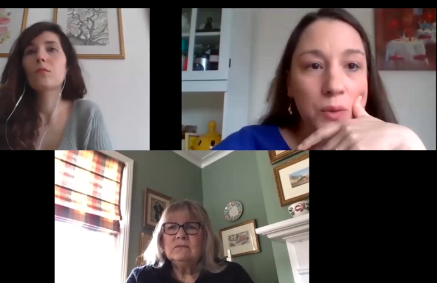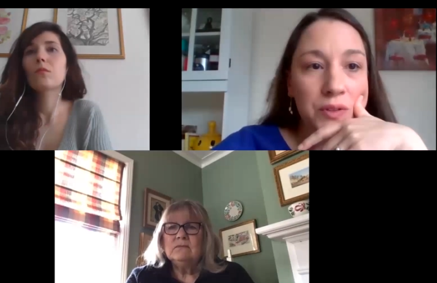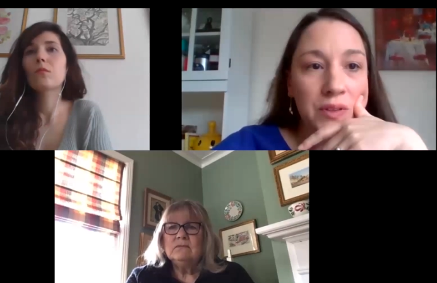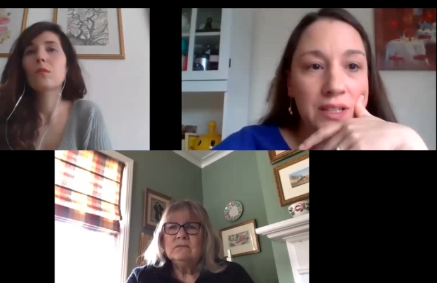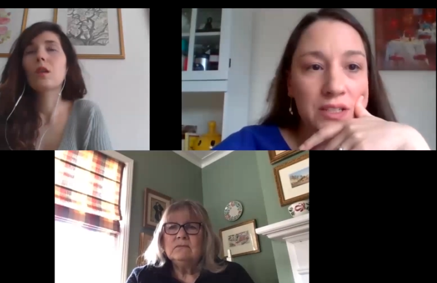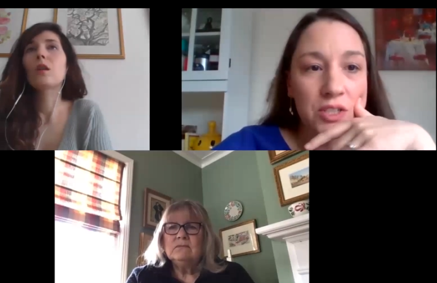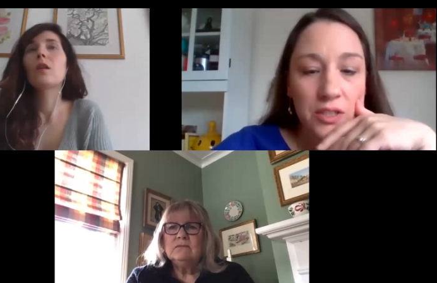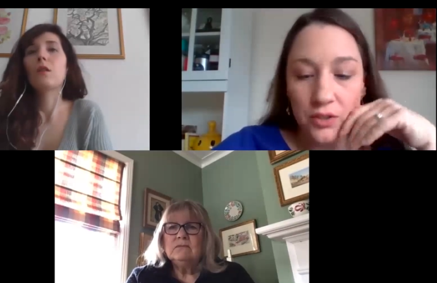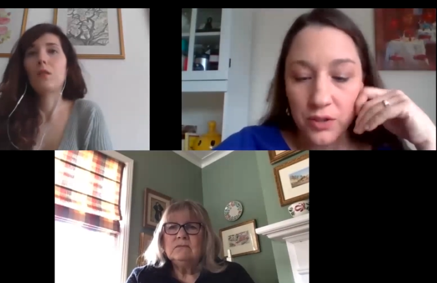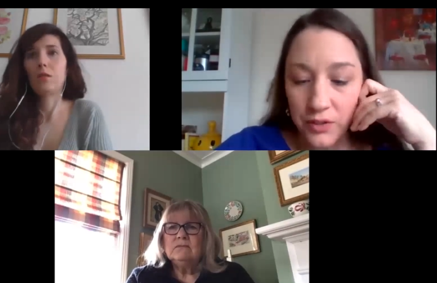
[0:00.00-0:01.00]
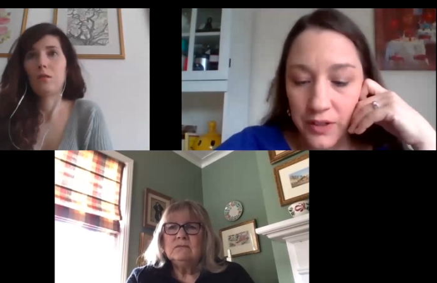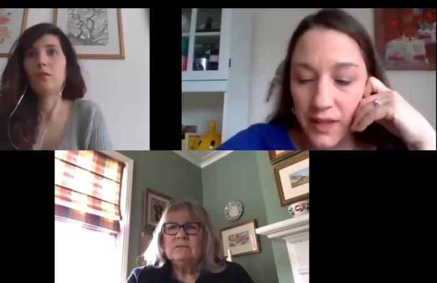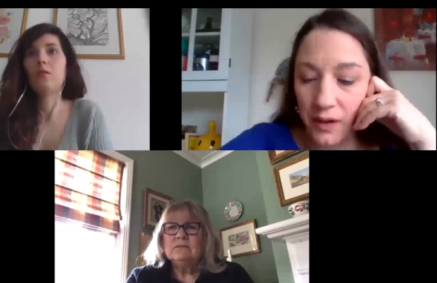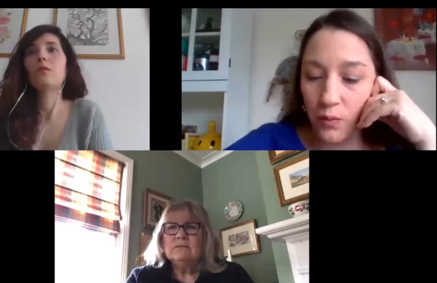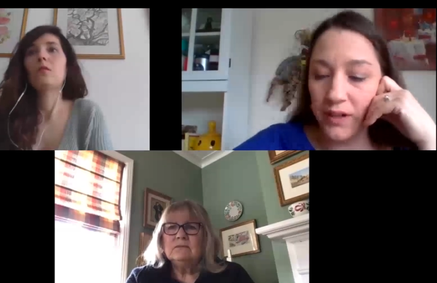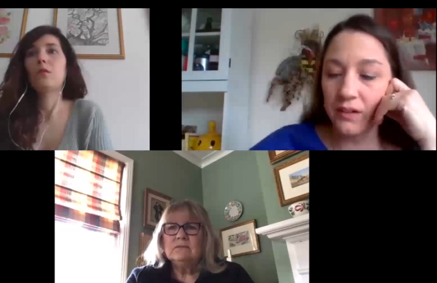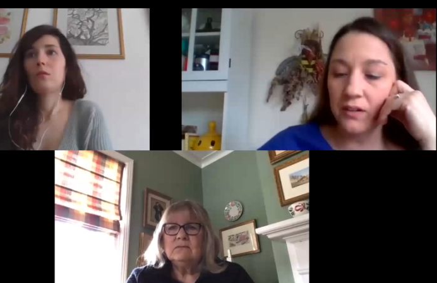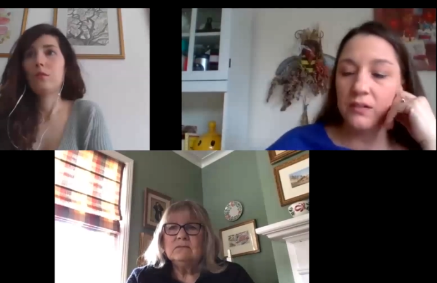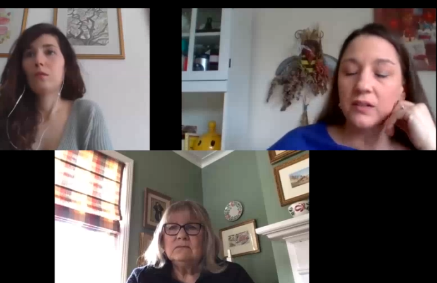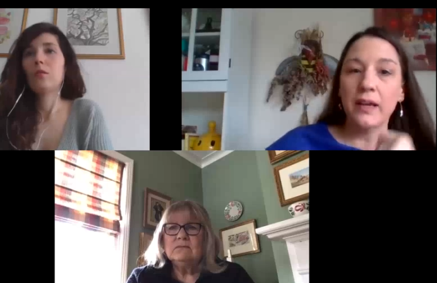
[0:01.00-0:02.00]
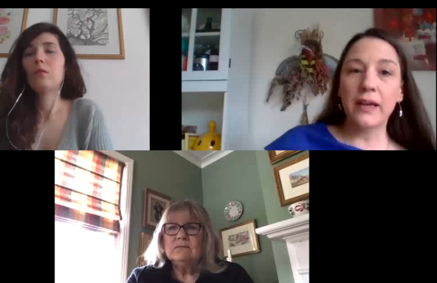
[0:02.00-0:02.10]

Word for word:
Speaker 1: What would they need to include in that will?